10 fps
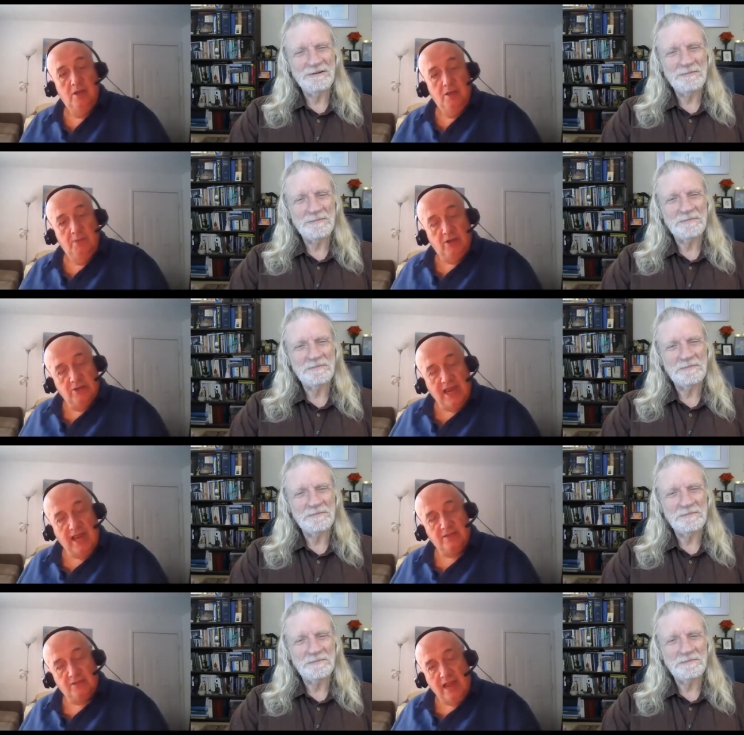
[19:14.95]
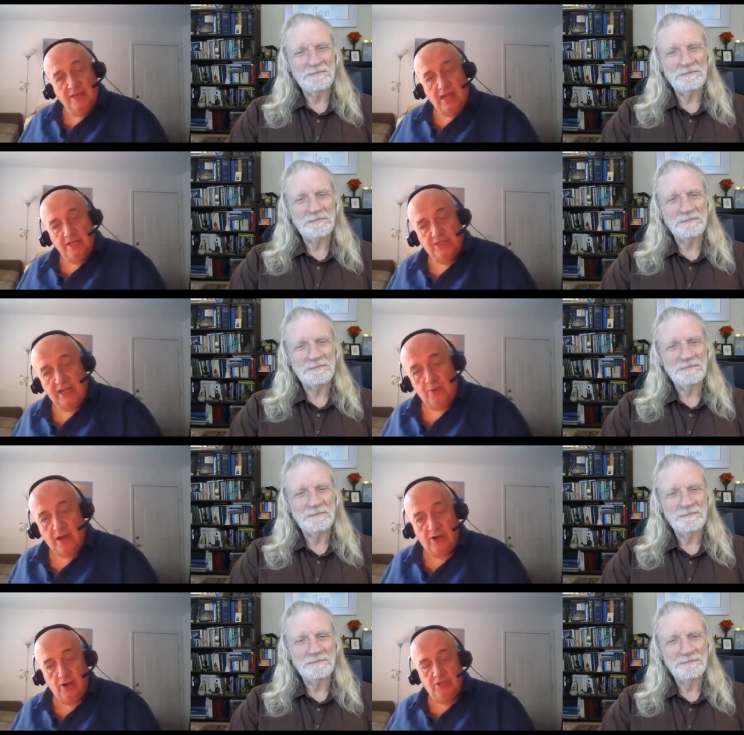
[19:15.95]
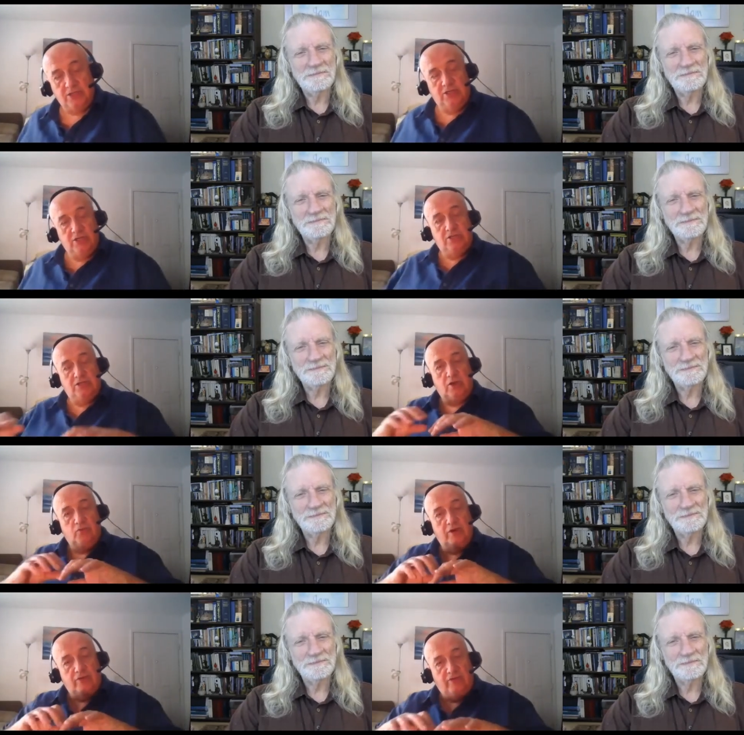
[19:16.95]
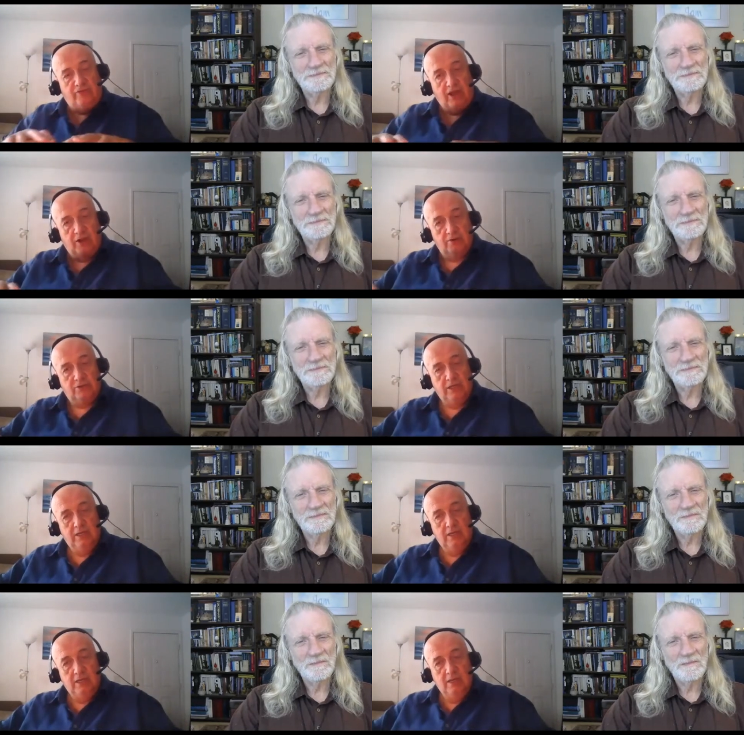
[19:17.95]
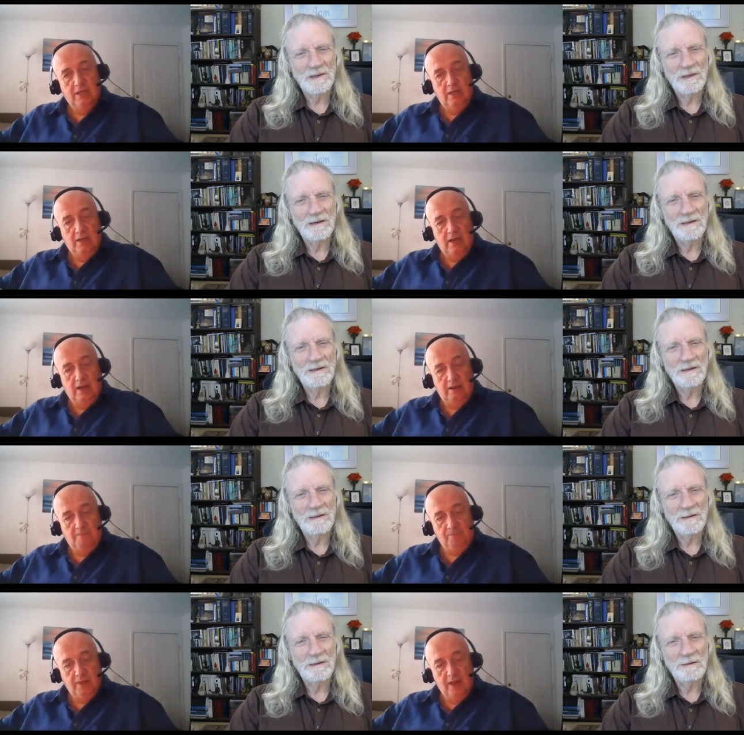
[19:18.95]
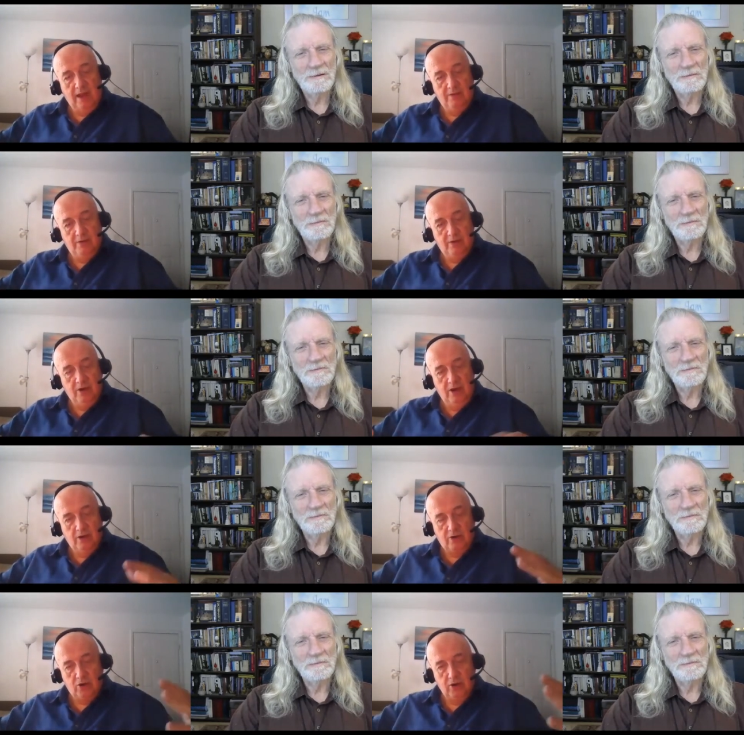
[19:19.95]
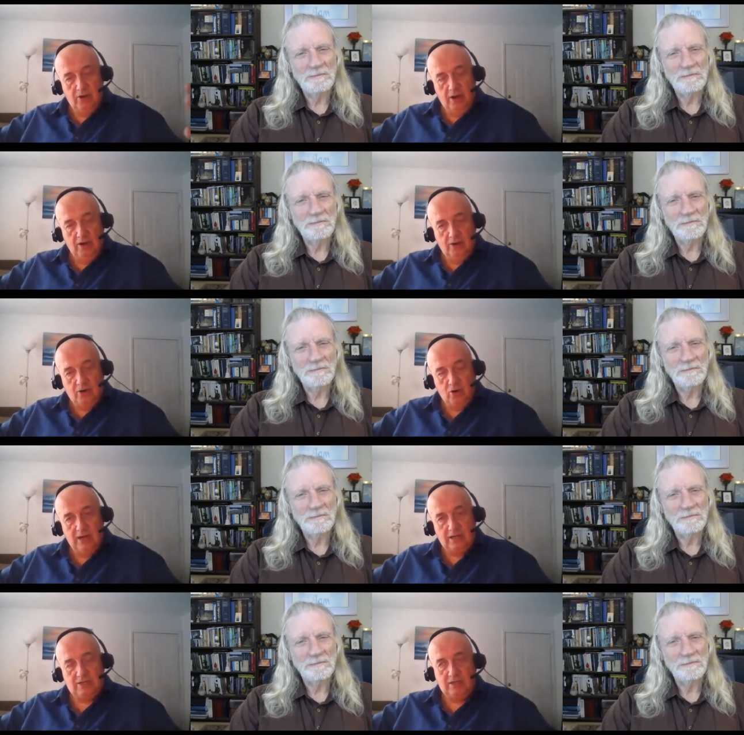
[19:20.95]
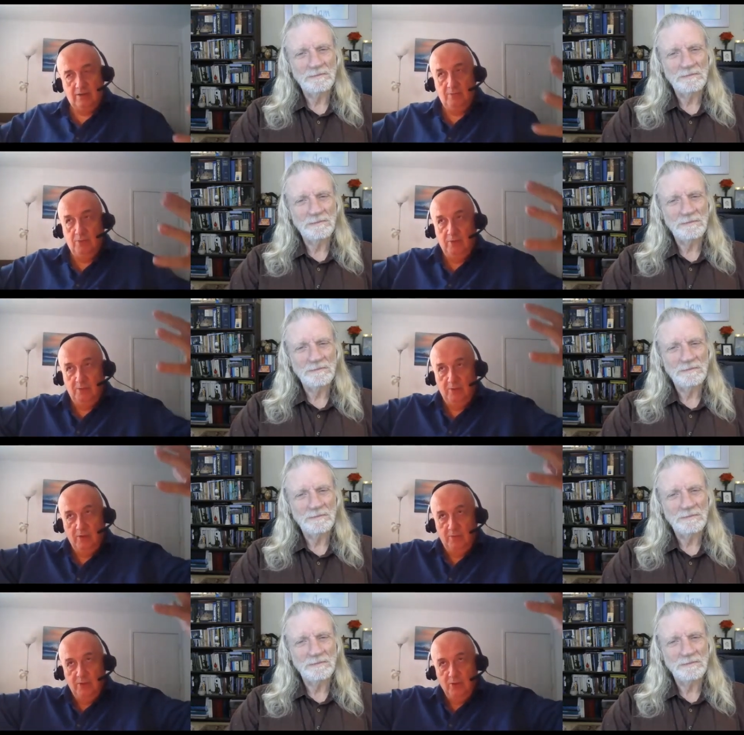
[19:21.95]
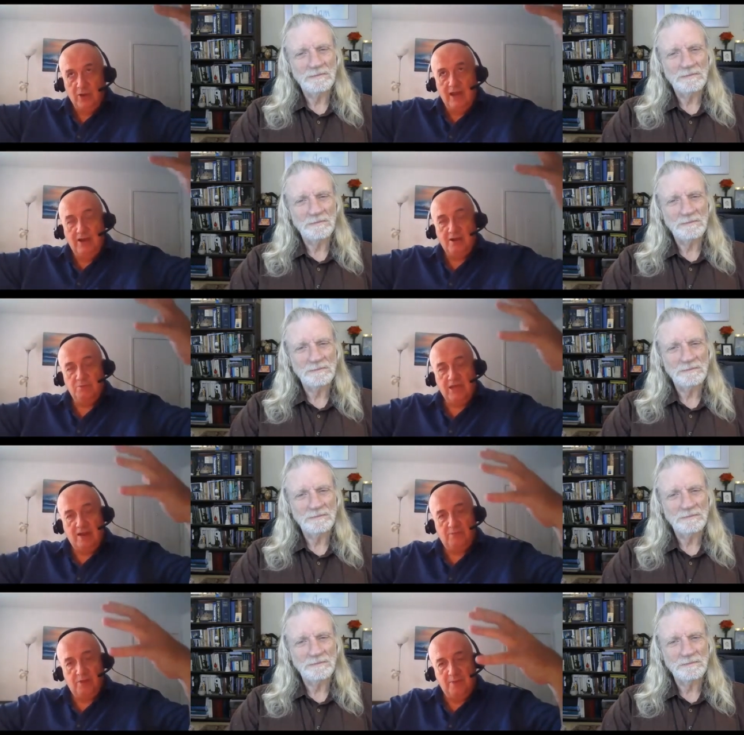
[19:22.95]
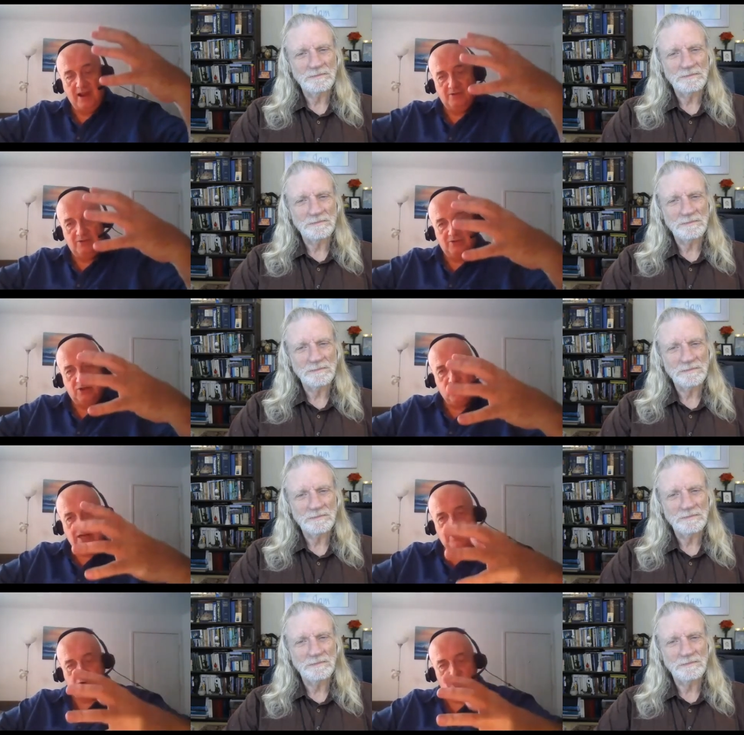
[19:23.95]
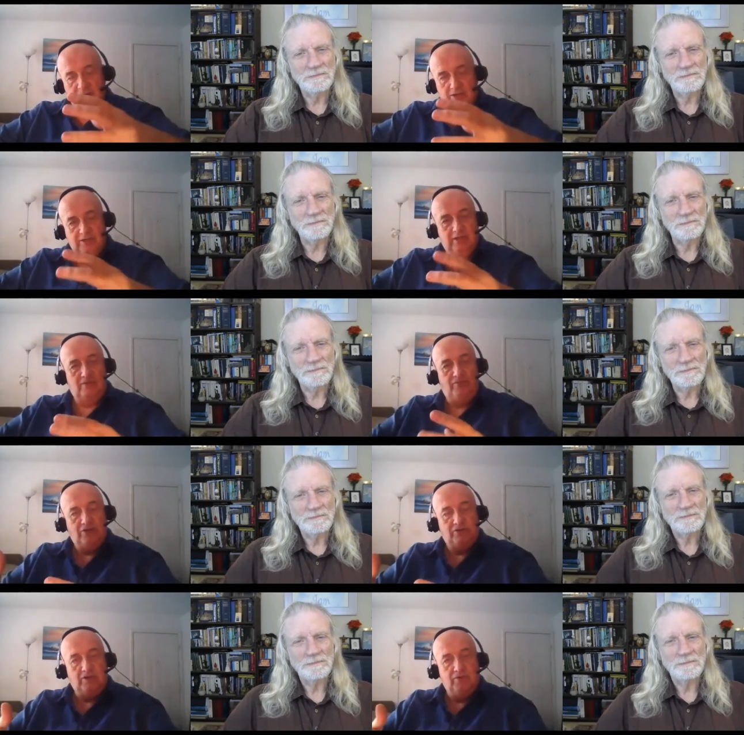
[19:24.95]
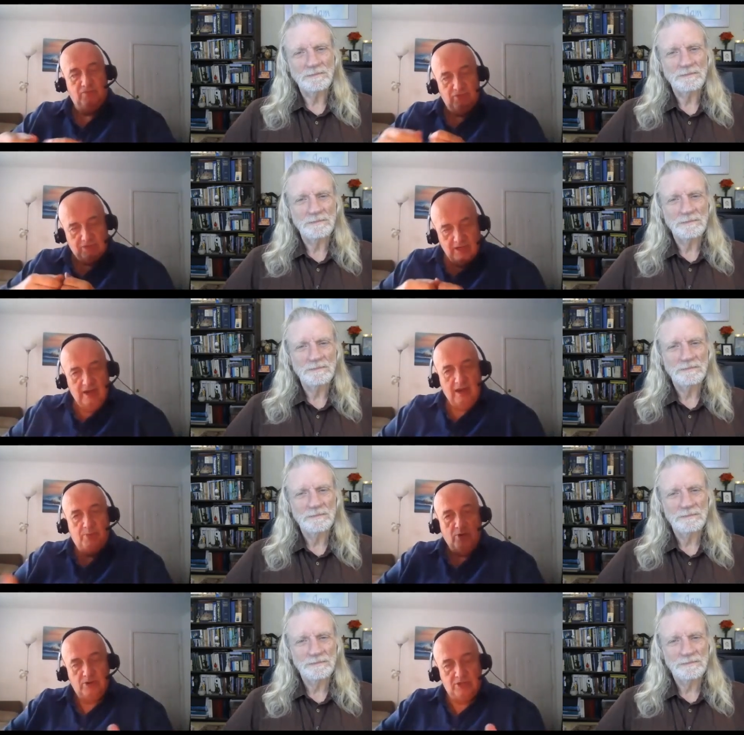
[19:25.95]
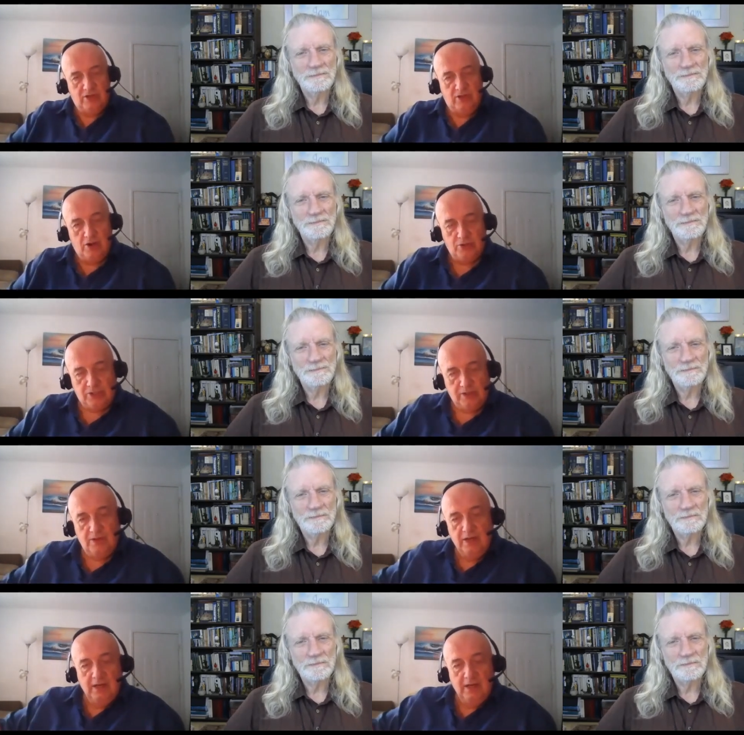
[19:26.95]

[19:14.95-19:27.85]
Speaker 1: because as as I said a while ago, just just as a river flows, um, and you know, cr- creeks and the rain comes down from the mountains and creates the creeks and then eventually rivers and pours into the ocean.